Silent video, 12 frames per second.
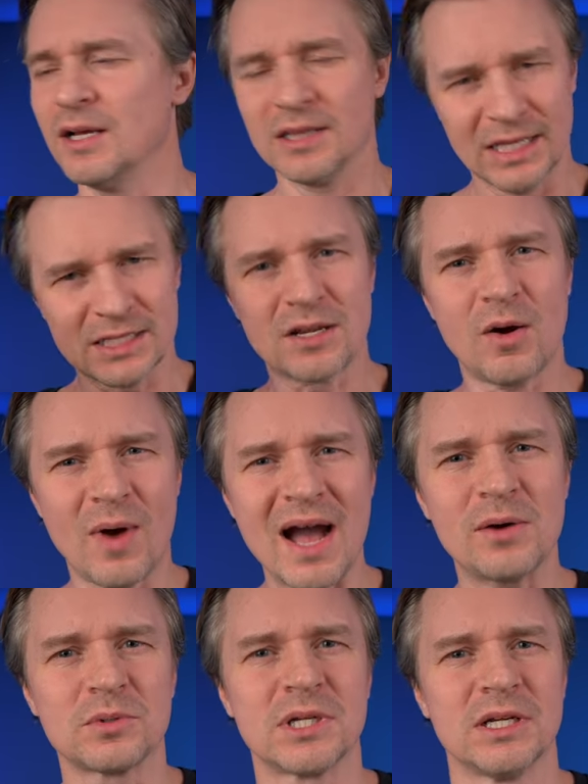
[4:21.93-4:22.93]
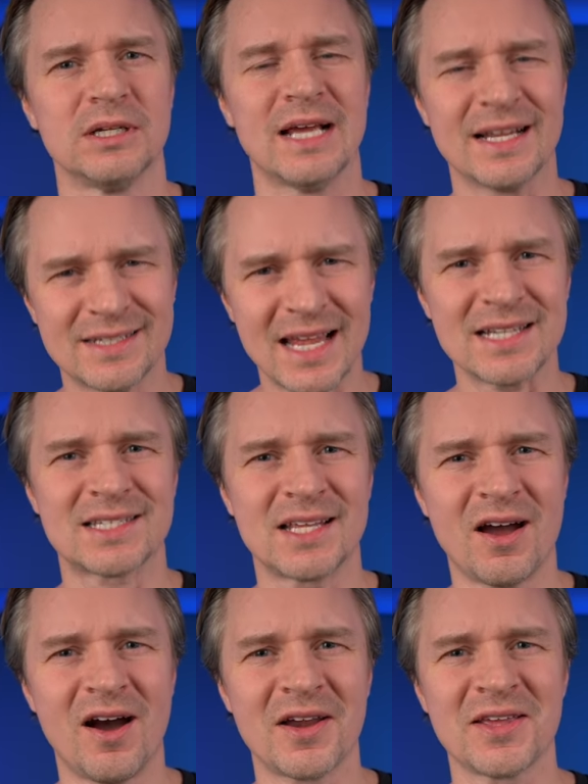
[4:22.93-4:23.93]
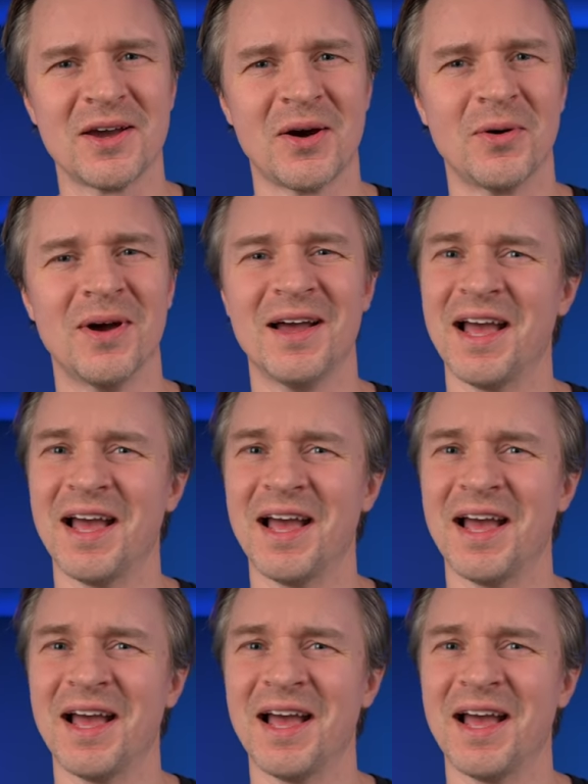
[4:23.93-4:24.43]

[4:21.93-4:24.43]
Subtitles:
Let's go out and test the audio.